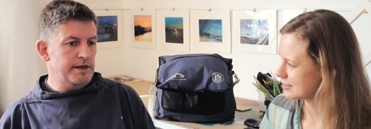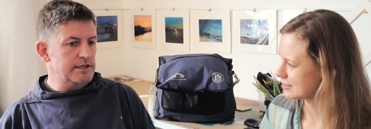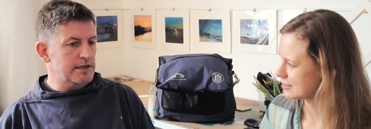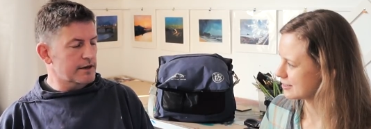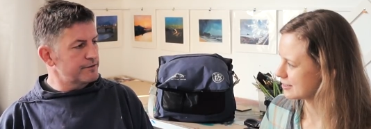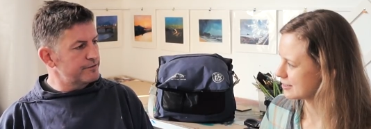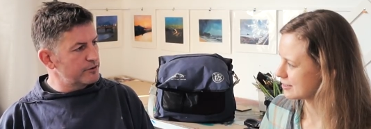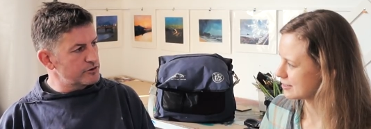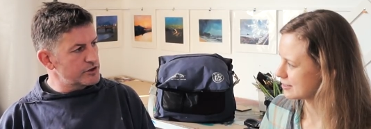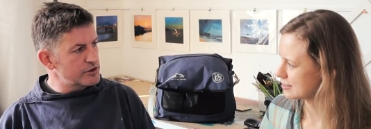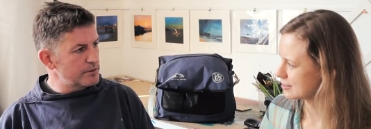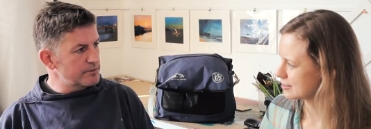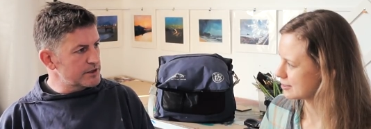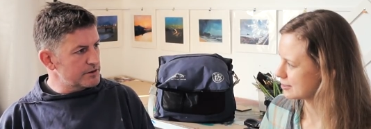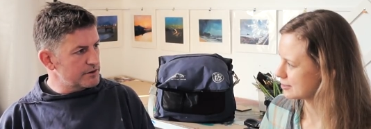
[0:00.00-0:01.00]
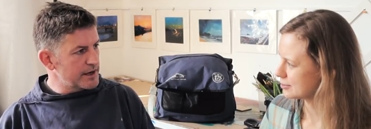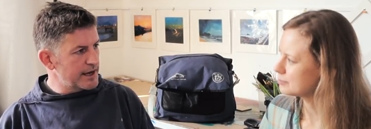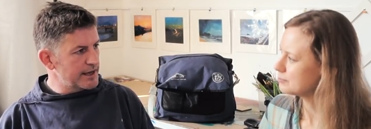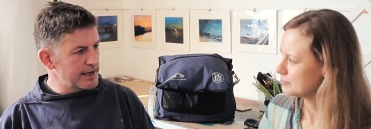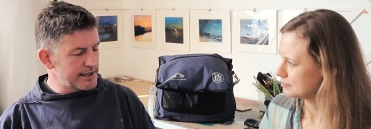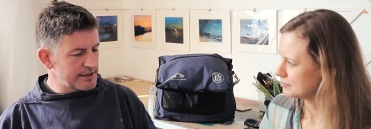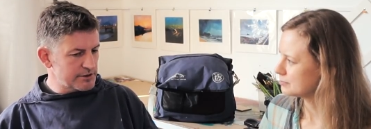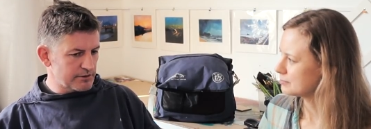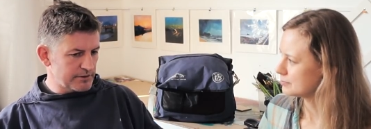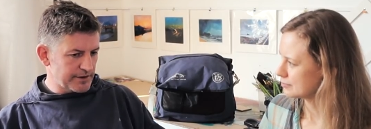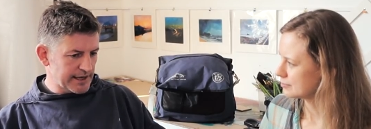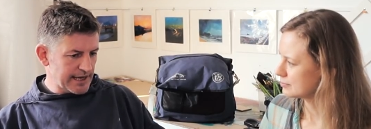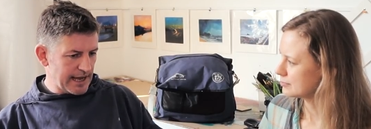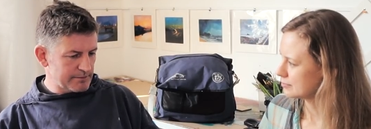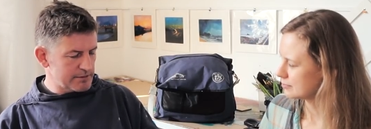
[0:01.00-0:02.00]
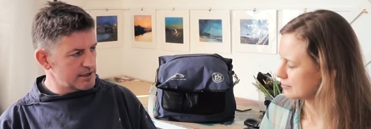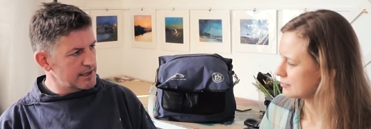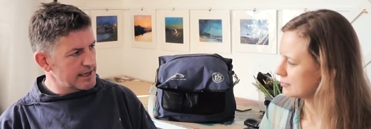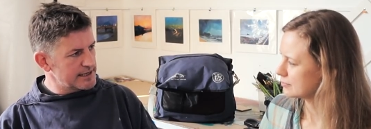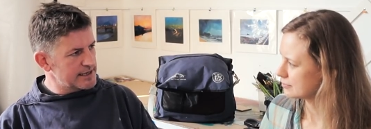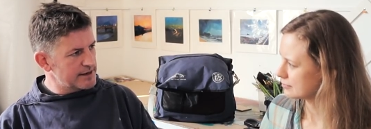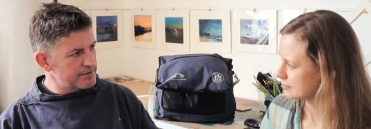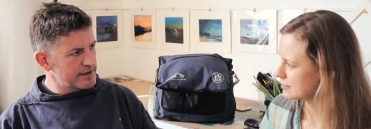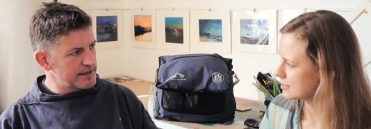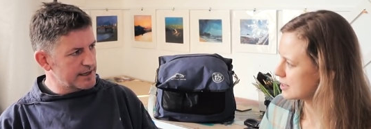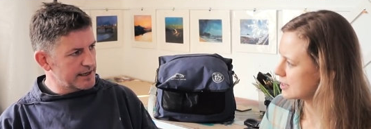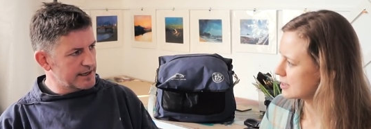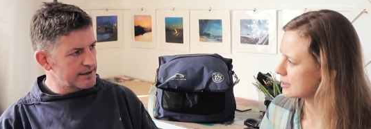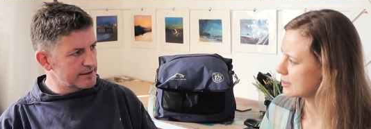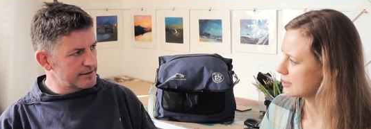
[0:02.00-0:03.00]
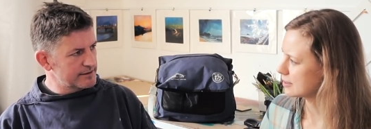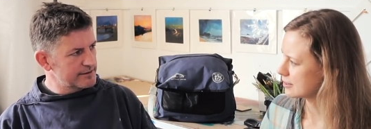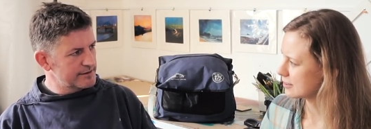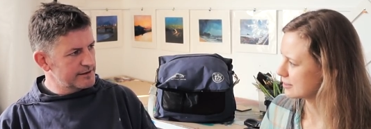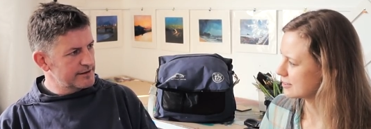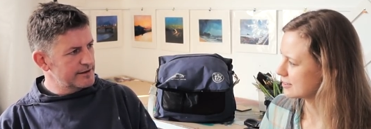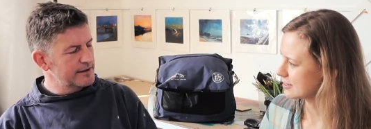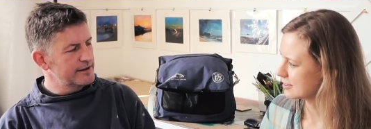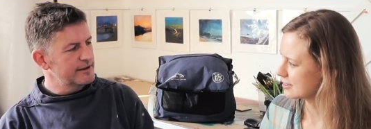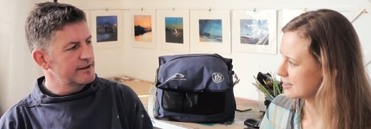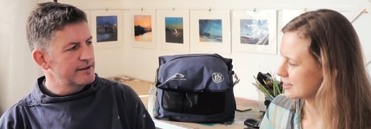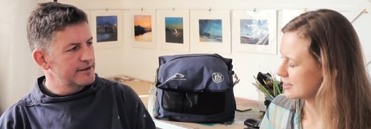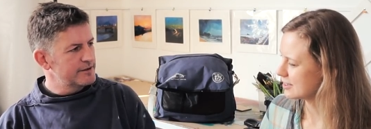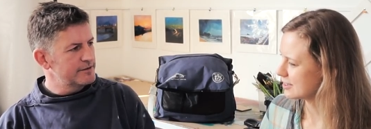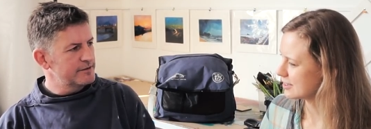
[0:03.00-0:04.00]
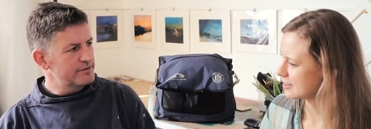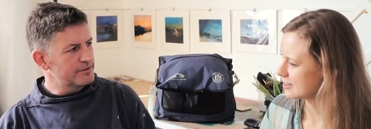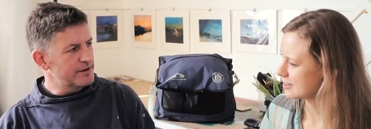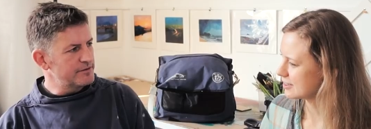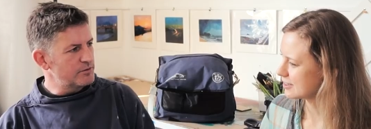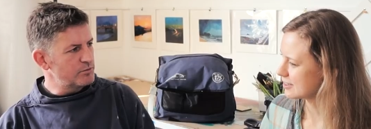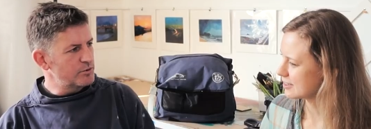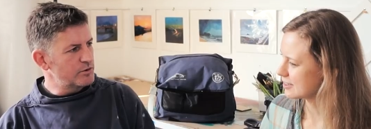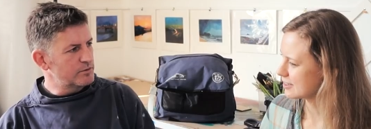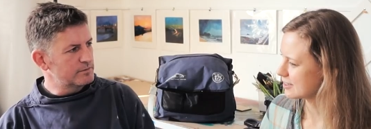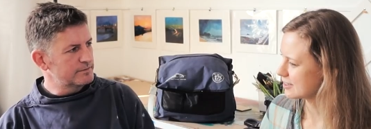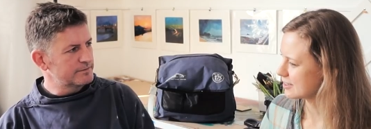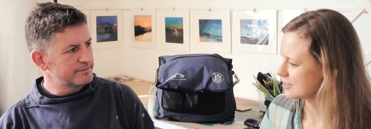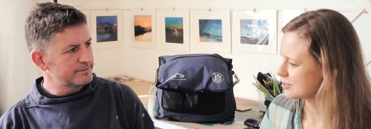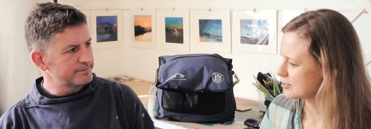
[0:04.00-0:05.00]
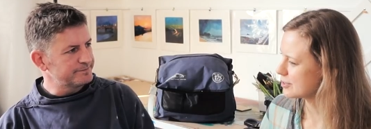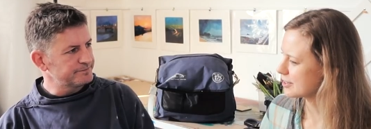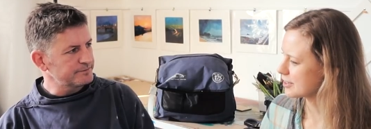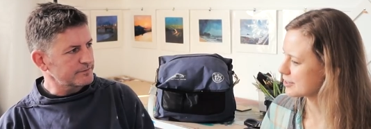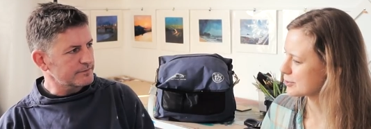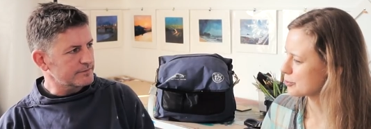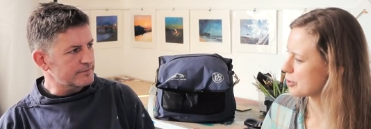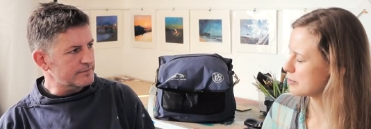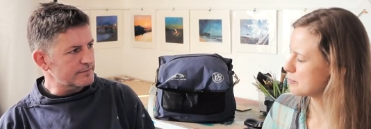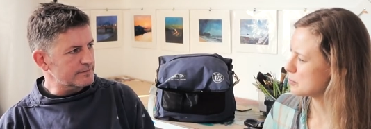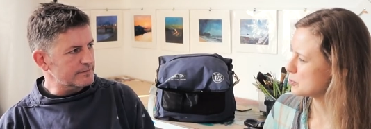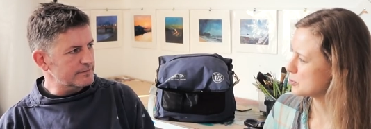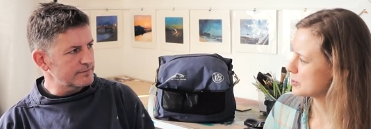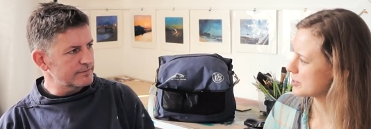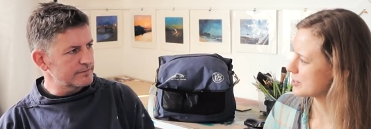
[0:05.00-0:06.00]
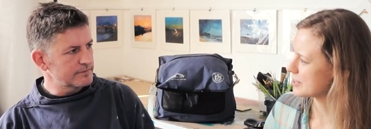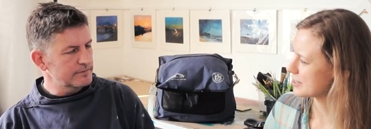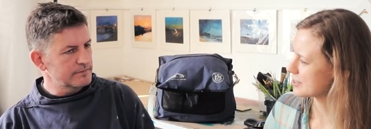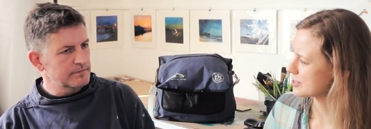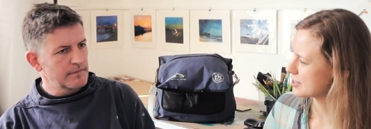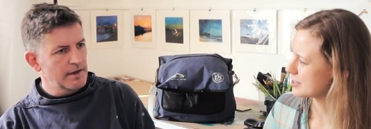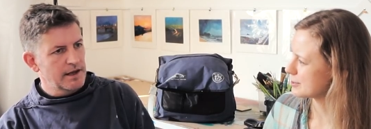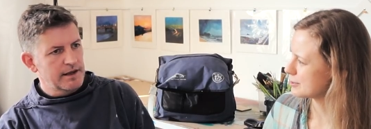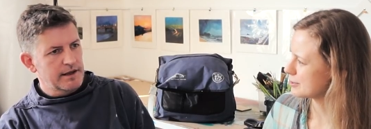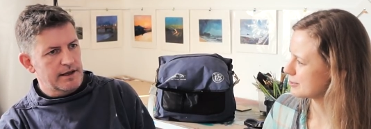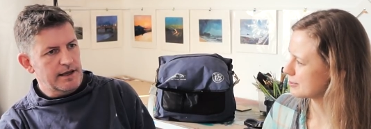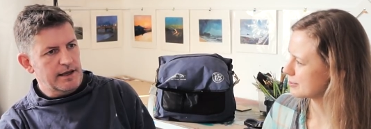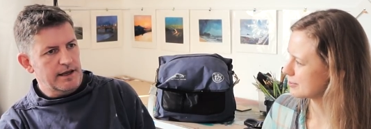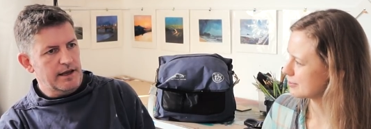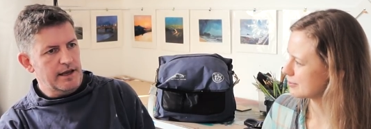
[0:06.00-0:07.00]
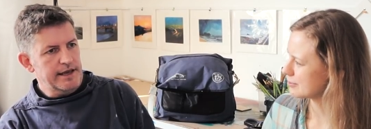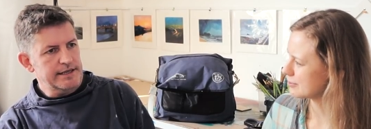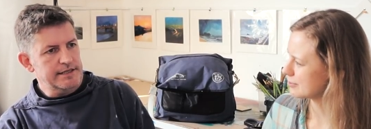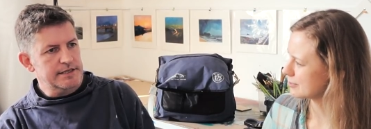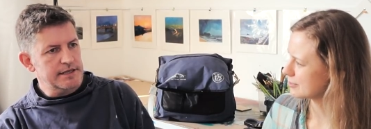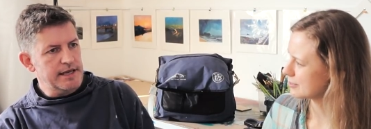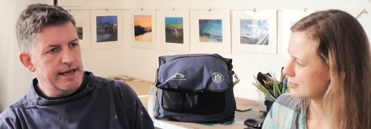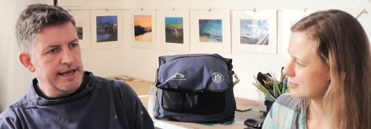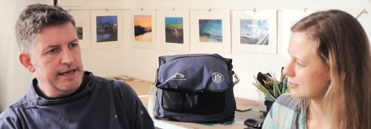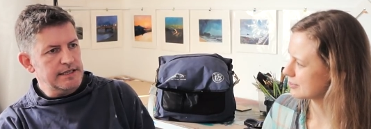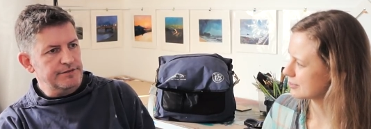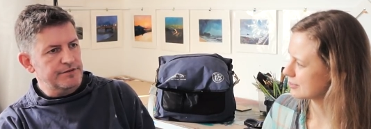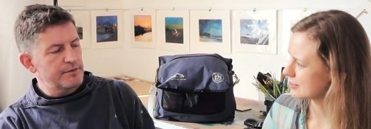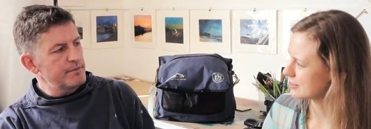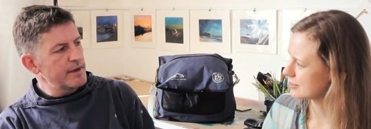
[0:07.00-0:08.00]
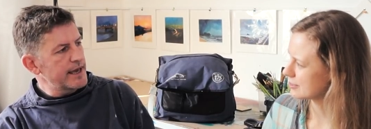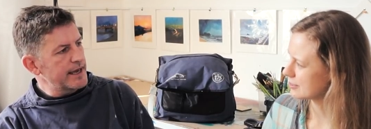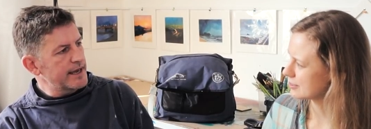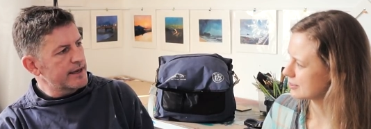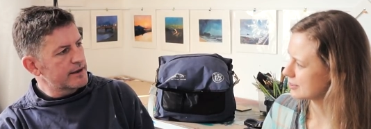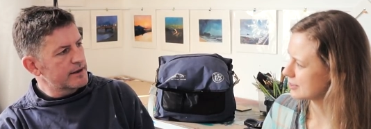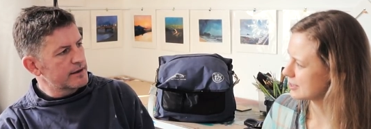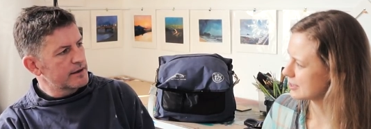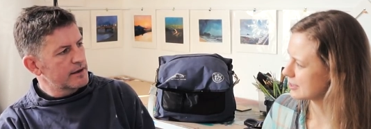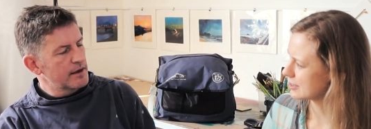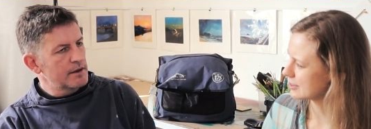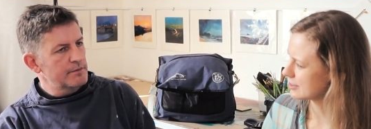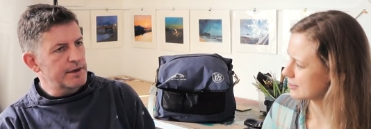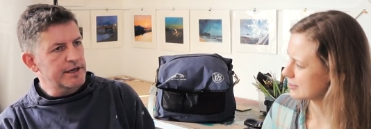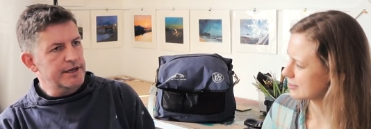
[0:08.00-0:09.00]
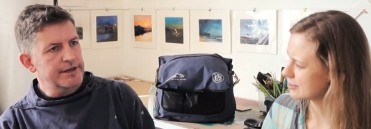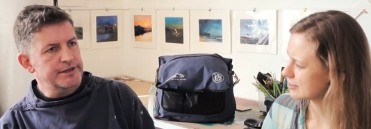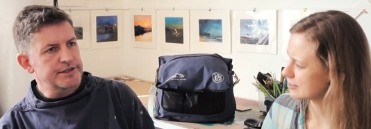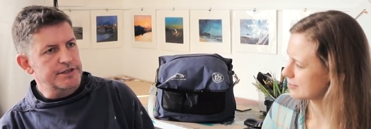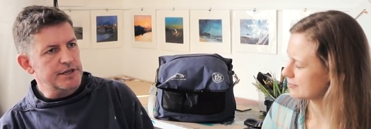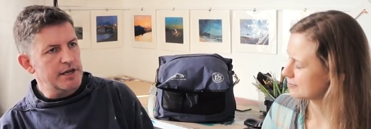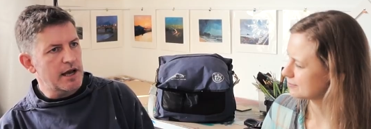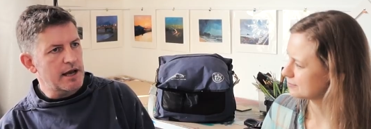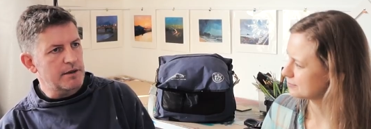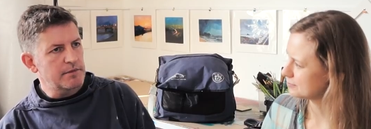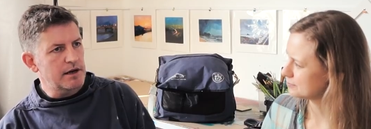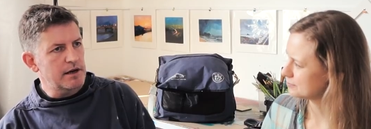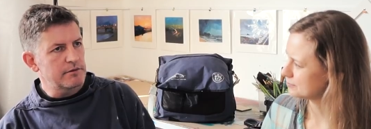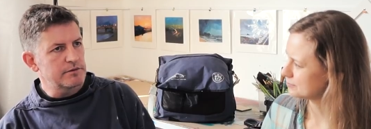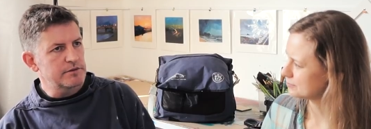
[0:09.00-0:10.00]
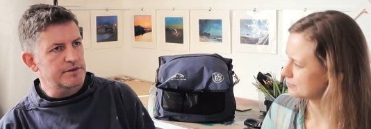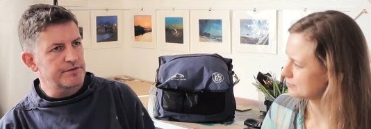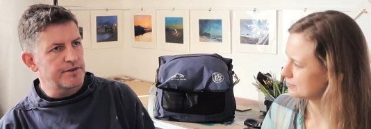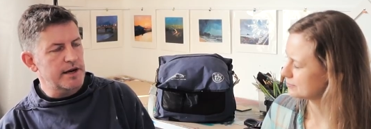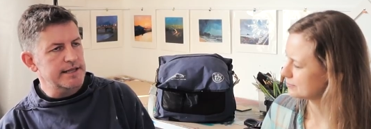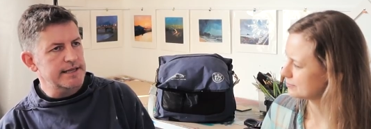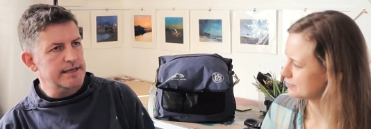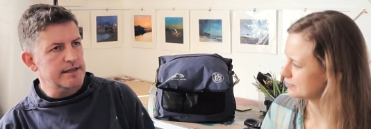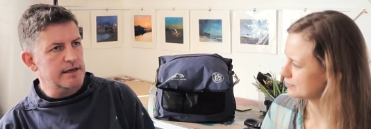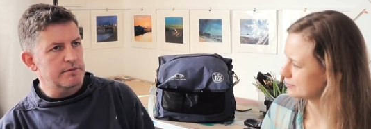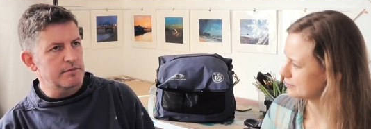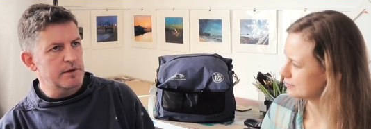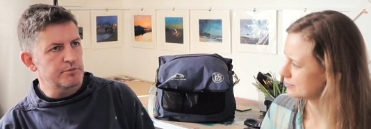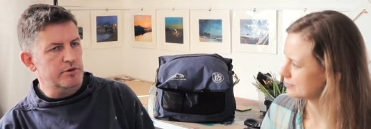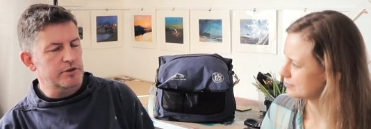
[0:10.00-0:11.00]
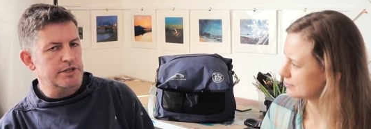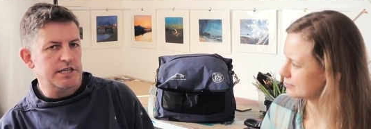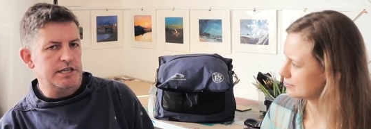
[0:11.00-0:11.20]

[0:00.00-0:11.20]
Speaker 1: almost like a full stop to it, and it sort of encapsulates everything yeah. Yeah. forevermore.
Speaker 2: You think that's quite important, actually?
Speaker 1: It's, it is for me yeah. because um, I was finding that my